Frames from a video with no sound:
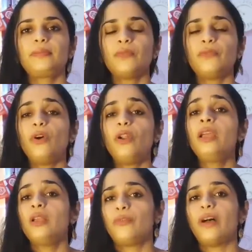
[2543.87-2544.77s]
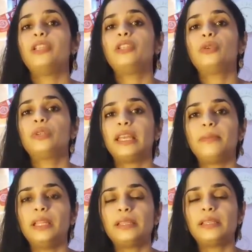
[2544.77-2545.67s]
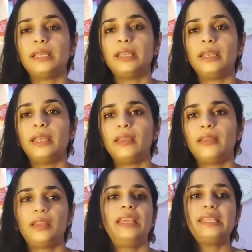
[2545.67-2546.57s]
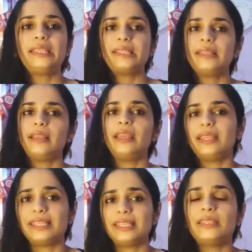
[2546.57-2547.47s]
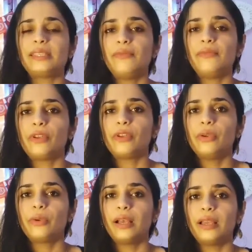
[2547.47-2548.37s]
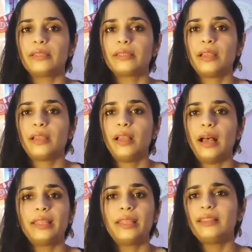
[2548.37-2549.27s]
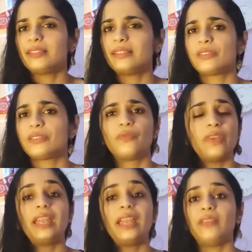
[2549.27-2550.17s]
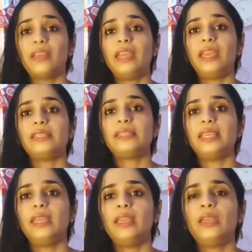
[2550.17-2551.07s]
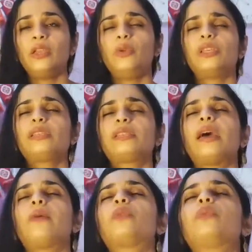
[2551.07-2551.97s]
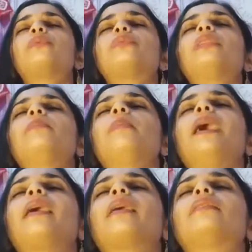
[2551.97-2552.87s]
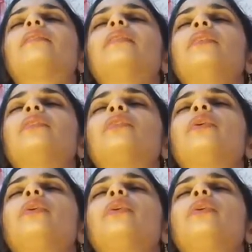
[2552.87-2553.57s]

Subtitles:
for 5 to 10 minutes in a day. Is it easy for you guys? I think this is very very easy. You just have to sit back, throw your